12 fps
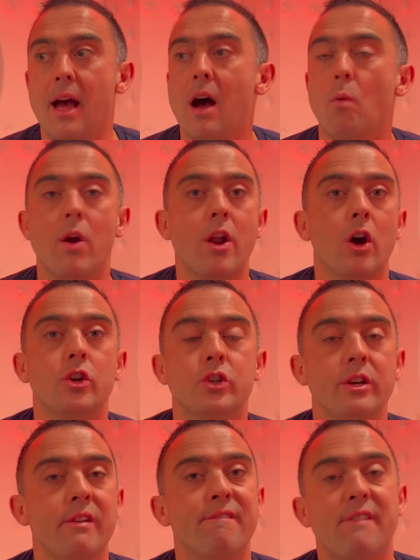a
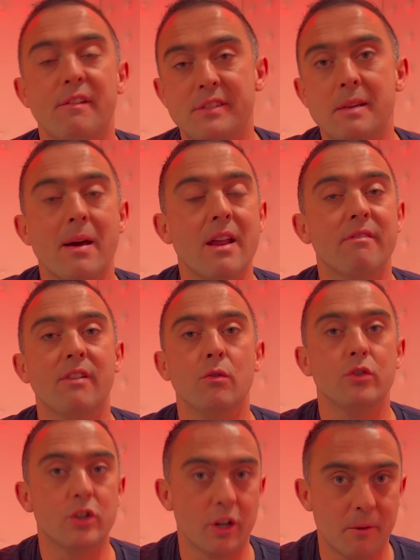150-minute
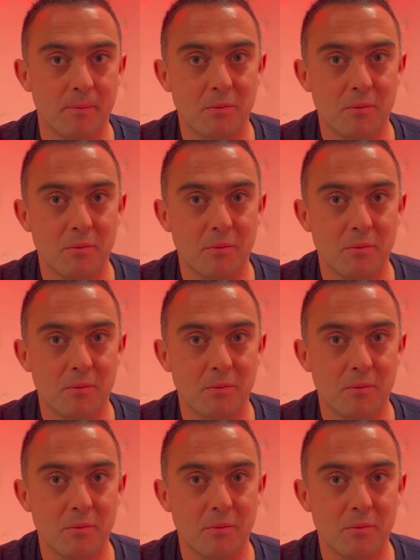voucher,